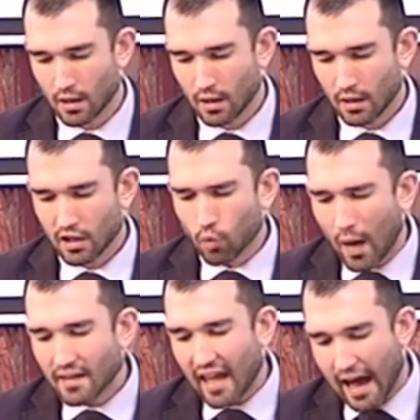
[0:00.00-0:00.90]
It's
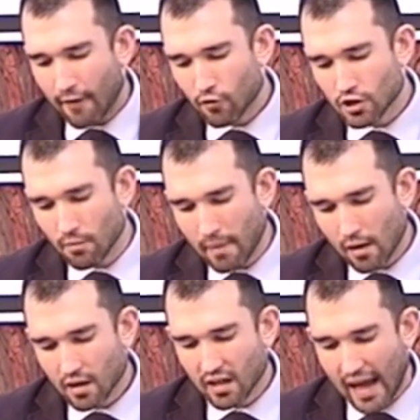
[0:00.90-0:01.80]
why the average
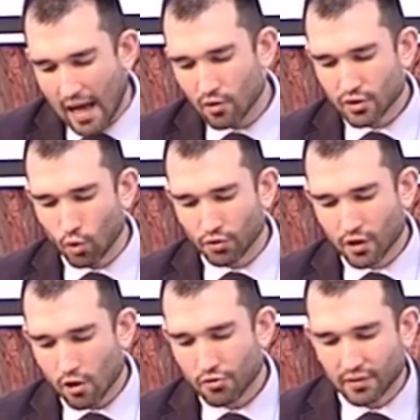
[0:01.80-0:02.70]
American household
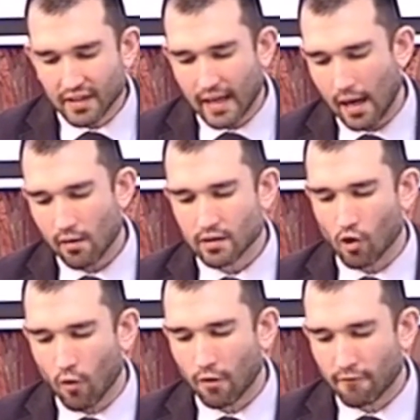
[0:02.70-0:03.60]
currently carries
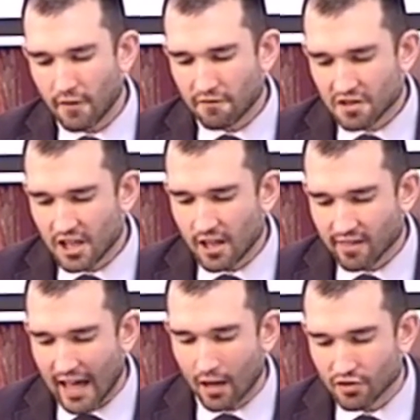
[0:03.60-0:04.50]
over
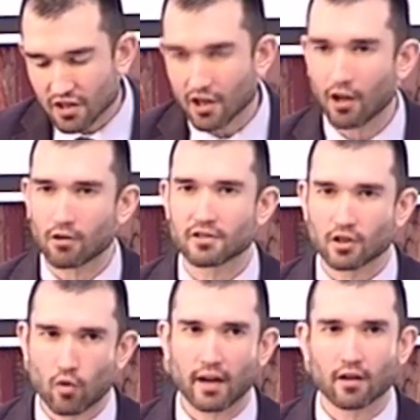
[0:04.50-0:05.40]
$15,000 in
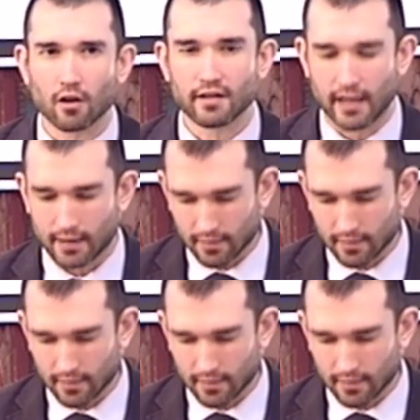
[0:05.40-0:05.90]
credit card debt.